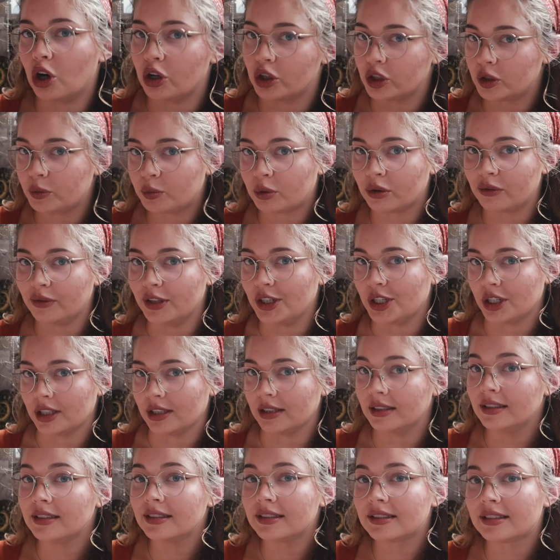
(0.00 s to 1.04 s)
Goddess
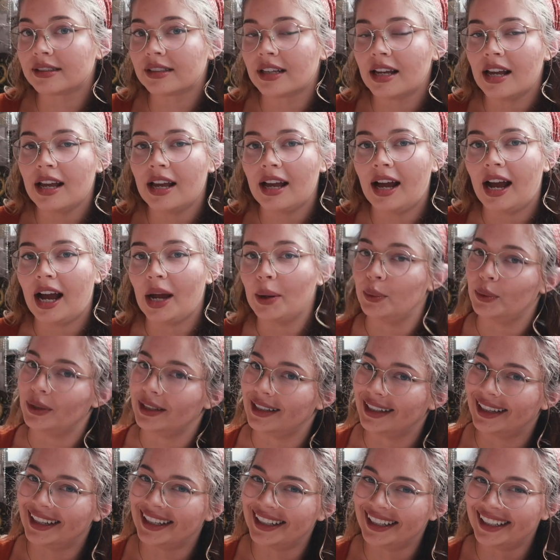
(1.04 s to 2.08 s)
Provisions. I
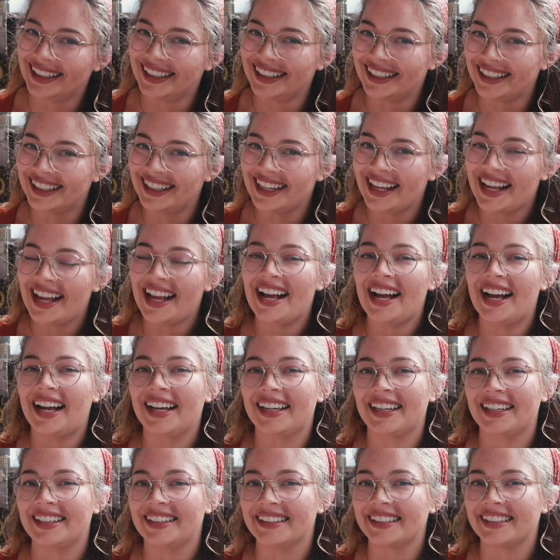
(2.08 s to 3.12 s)
will
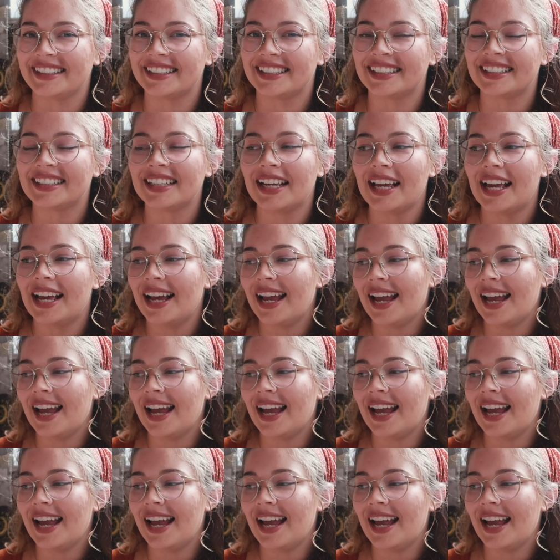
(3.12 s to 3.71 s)
again link it.